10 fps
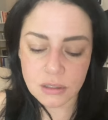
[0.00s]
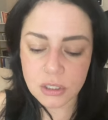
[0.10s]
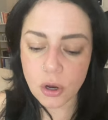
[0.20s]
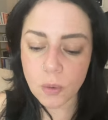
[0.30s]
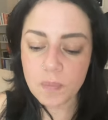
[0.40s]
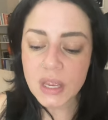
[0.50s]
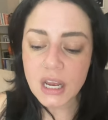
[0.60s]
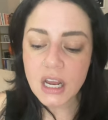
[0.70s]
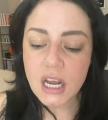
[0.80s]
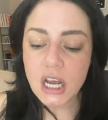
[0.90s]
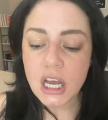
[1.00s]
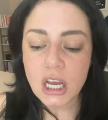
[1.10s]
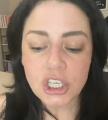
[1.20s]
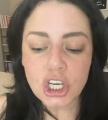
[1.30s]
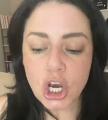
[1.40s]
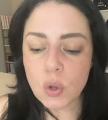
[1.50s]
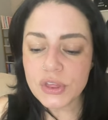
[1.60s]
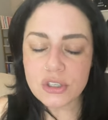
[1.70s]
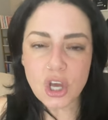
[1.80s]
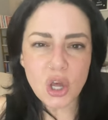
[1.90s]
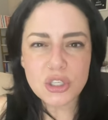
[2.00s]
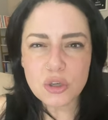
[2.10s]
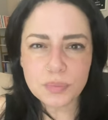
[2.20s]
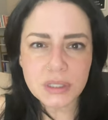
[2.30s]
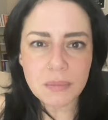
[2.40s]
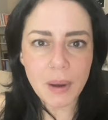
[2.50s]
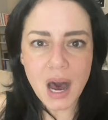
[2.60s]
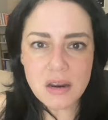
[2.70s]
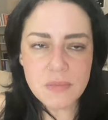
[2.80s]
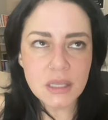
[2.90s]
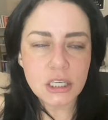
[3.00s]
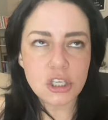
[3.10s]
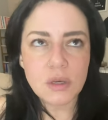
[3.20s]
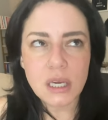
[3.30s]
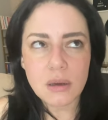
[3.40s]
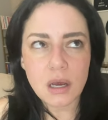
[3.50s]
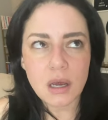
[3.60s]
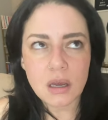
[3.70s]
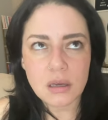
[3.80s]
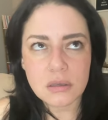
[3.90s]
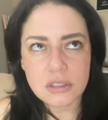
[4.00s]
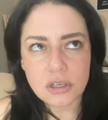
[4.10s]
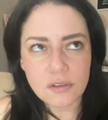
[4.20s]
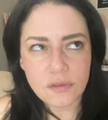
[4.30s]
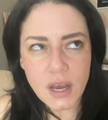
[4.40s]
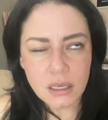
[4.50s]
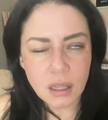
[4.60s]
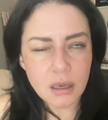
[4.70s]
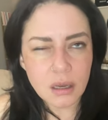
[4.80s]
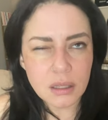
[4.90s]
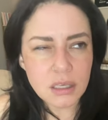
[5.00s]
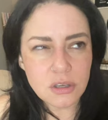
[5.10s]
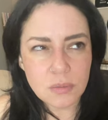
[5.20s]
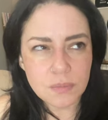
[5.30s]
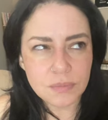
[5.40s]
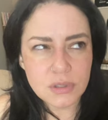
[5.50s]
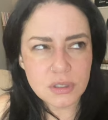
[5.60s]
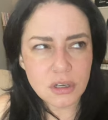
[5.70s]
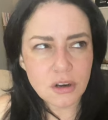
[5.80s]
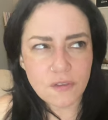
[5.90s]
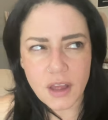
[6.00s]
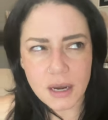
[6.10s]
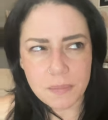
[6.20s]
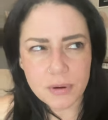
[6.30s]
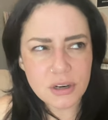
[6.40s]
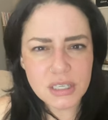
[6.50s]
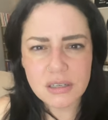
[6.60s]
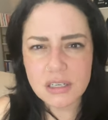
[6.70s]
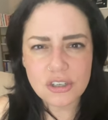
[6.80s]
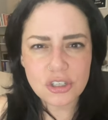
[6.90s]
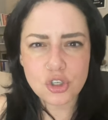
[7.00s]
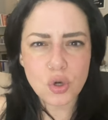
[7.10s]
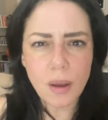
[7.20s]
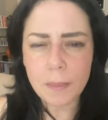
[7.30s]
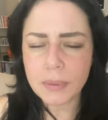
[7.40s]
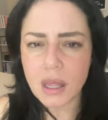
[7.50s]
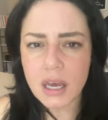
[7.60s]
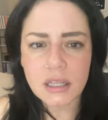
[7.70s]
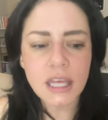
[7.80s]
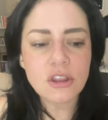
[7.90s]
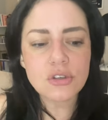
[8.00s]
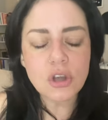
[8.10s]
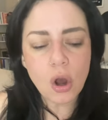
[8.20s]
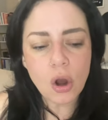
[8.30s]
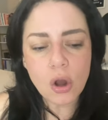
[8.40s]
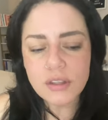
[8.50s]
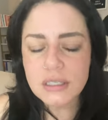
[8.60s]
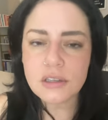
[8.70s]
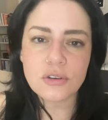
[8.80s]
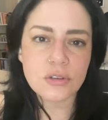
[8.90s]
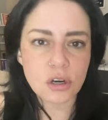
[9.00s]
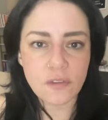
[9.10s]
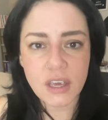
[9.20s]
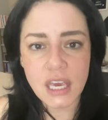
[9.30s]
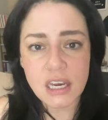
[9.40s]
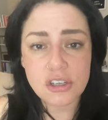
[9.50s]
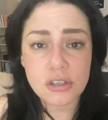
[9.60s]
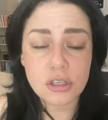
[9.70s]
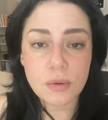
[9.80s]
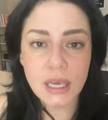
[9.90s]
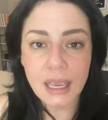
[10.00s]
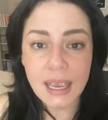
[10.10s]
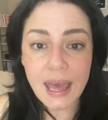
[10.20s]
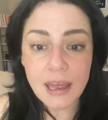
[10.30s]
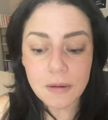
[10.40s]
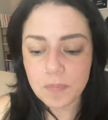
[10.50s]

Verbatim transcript: So you know there's also phlebotomy like you can get a uh, certified like i think you certified person to just draw blood like there's all these little certifications you can get